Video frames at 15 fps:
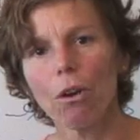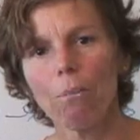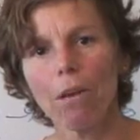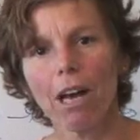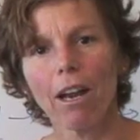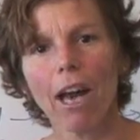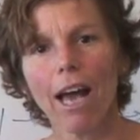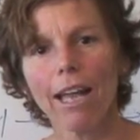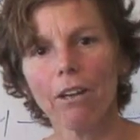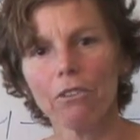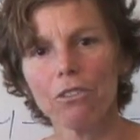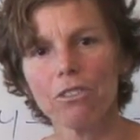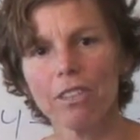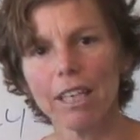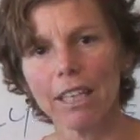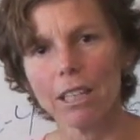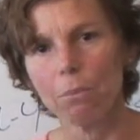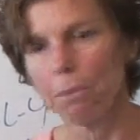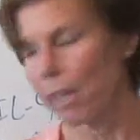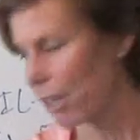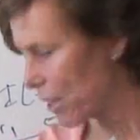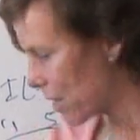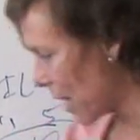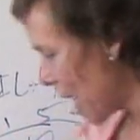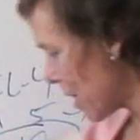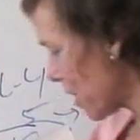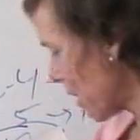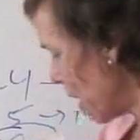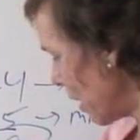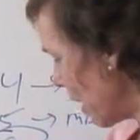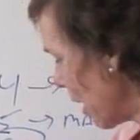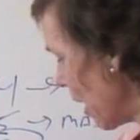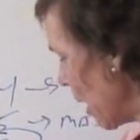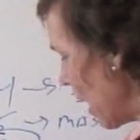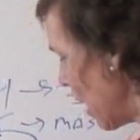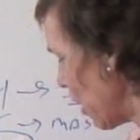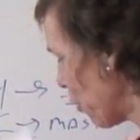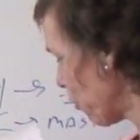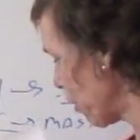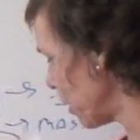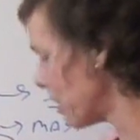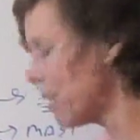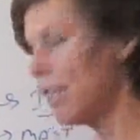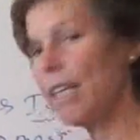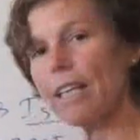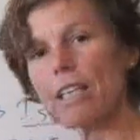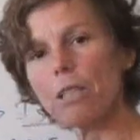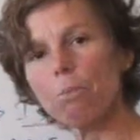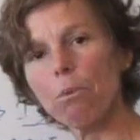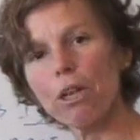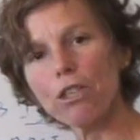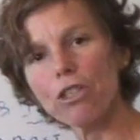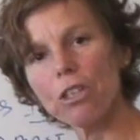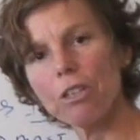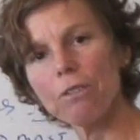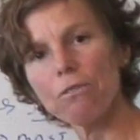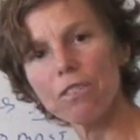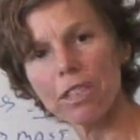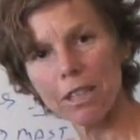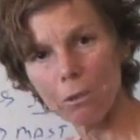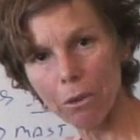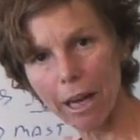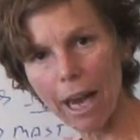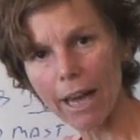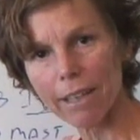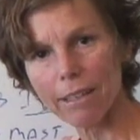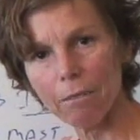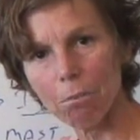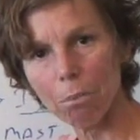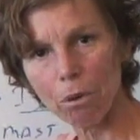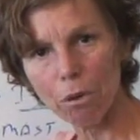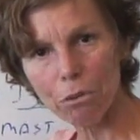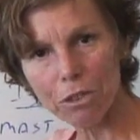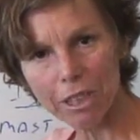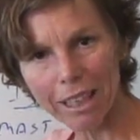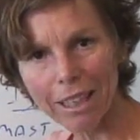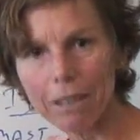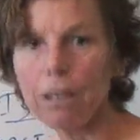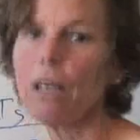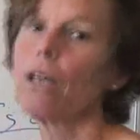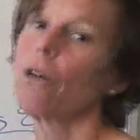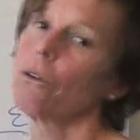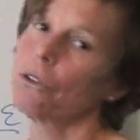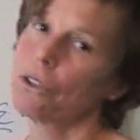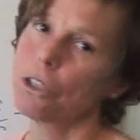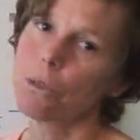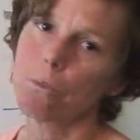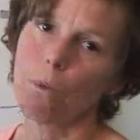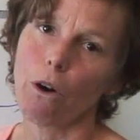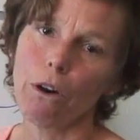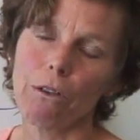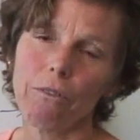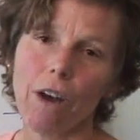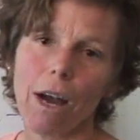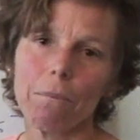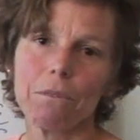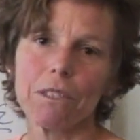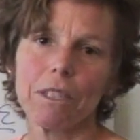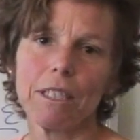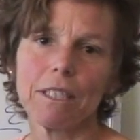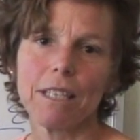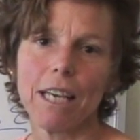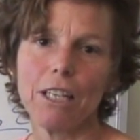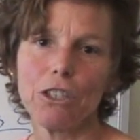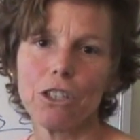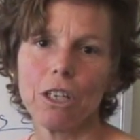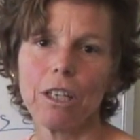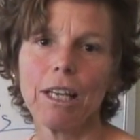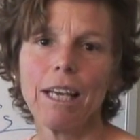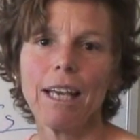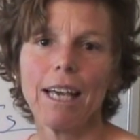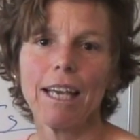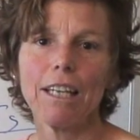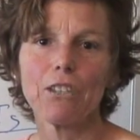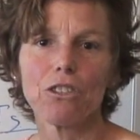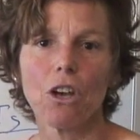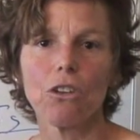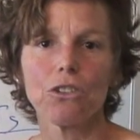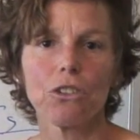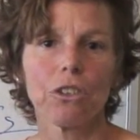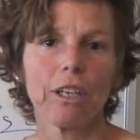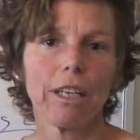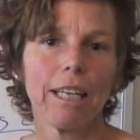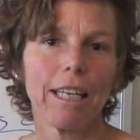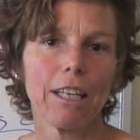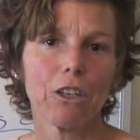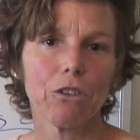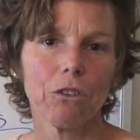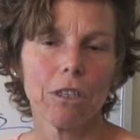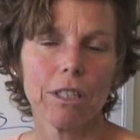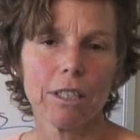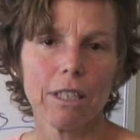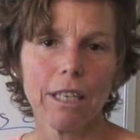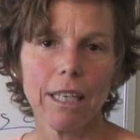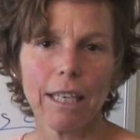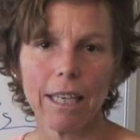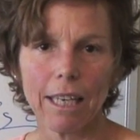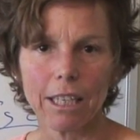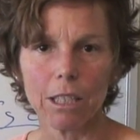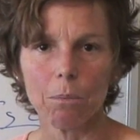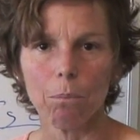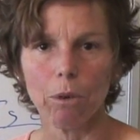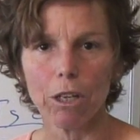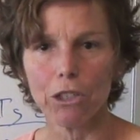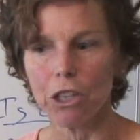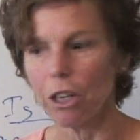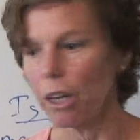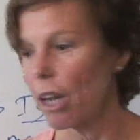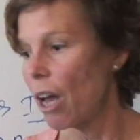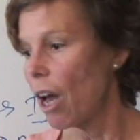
about IL-6 because that's going to increase the expression of C-reactive protein, which is part of opsonization, and it's also going to increase the expression